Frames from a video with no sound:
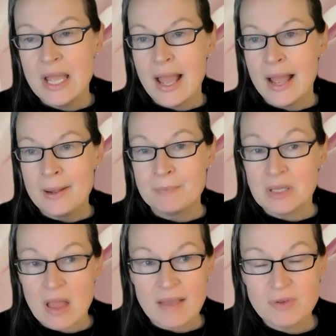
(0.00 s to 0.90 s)

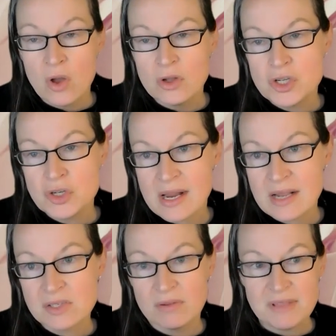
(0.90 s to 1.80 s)
life
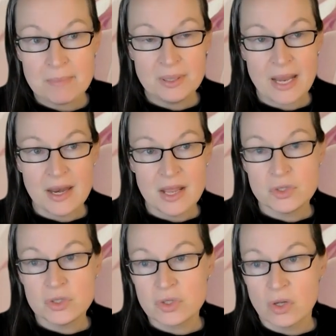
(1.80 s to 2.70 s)
contracts of that planet's
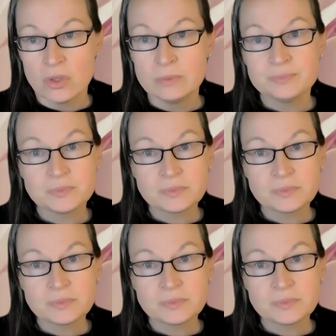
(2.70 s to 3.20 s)
soul,